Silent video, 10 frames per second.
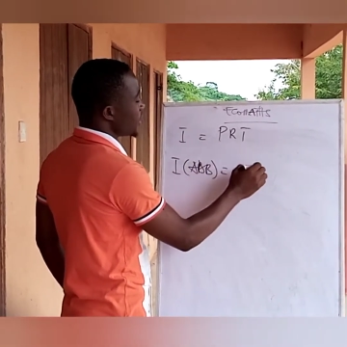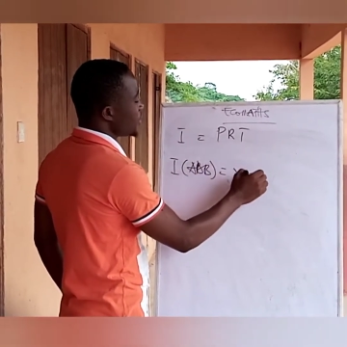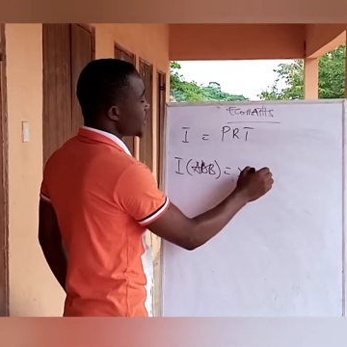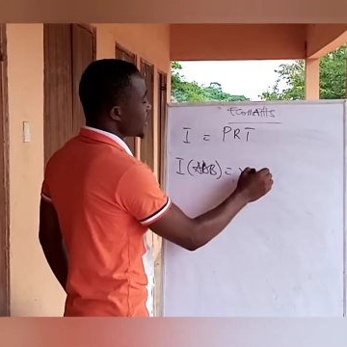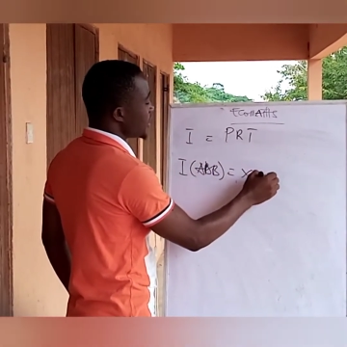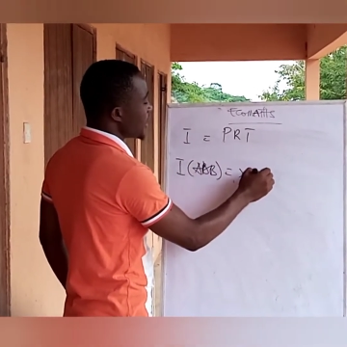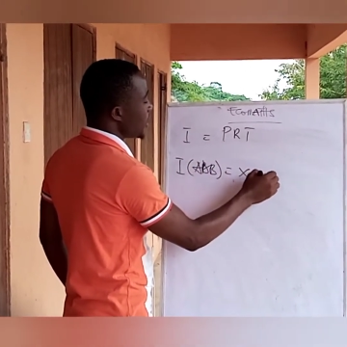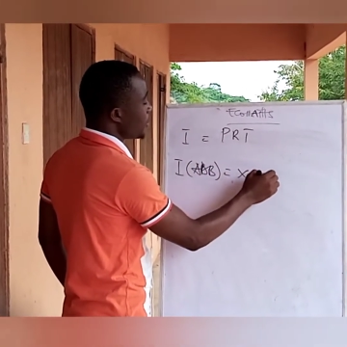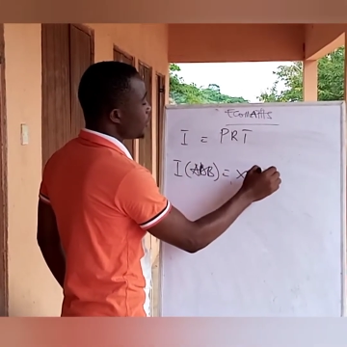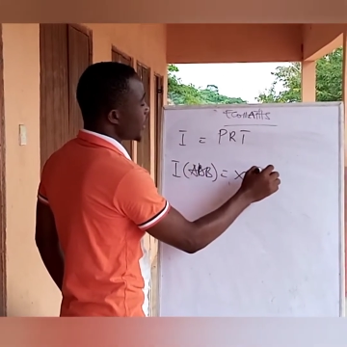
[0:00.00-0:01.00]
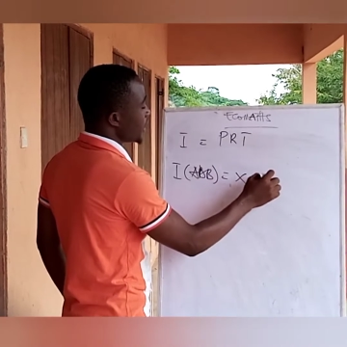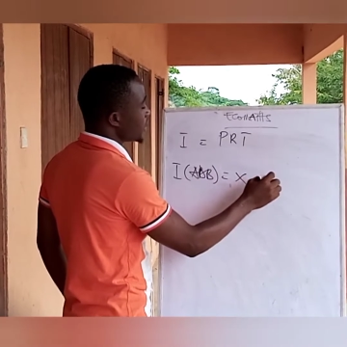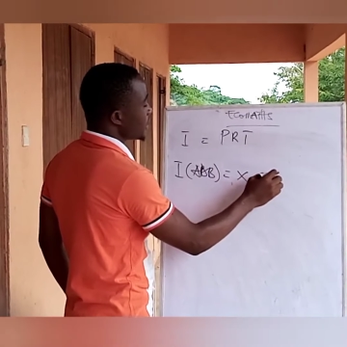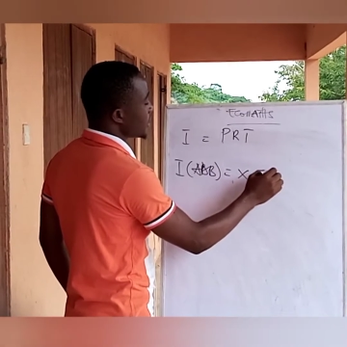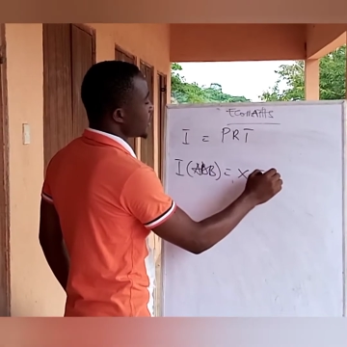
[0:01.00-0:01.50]
which is
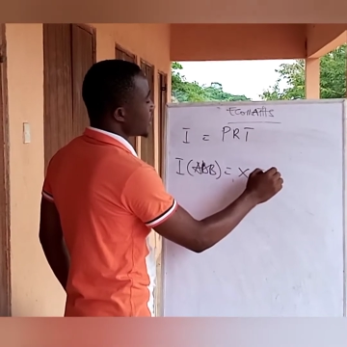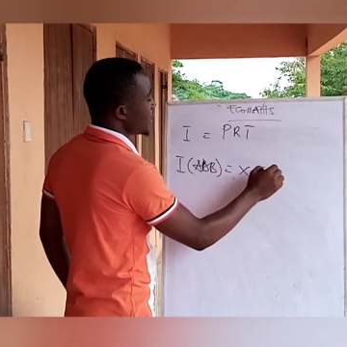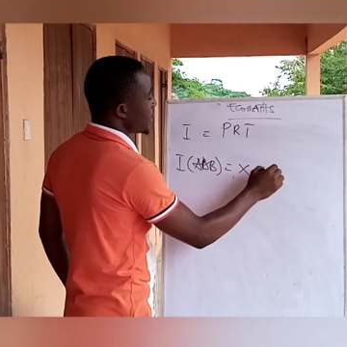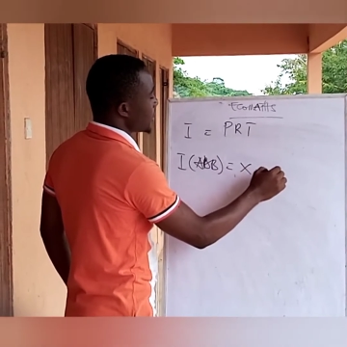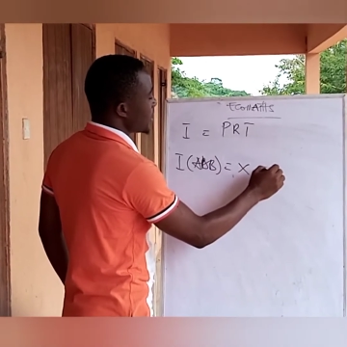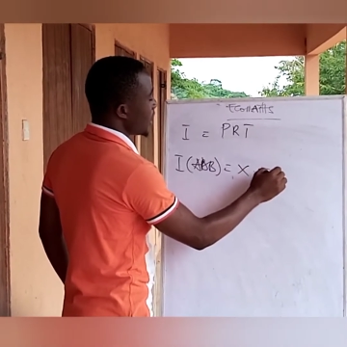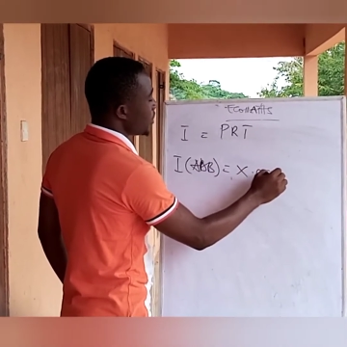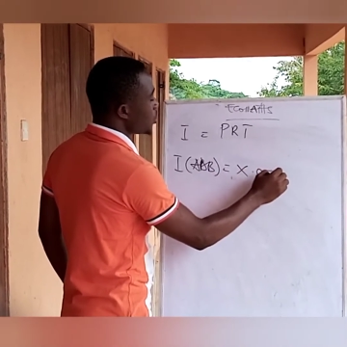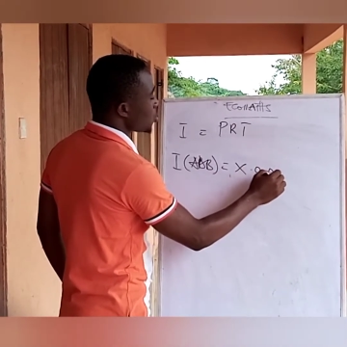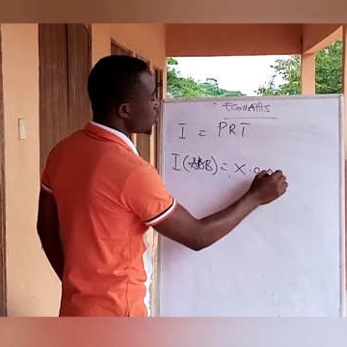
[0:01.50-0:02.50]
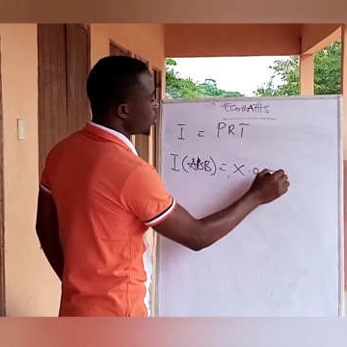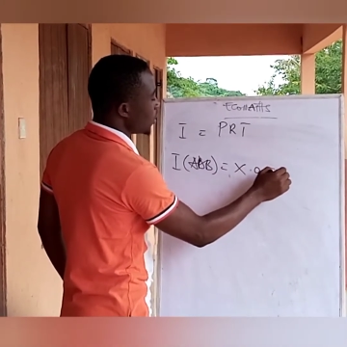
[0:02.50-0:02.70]
0.02,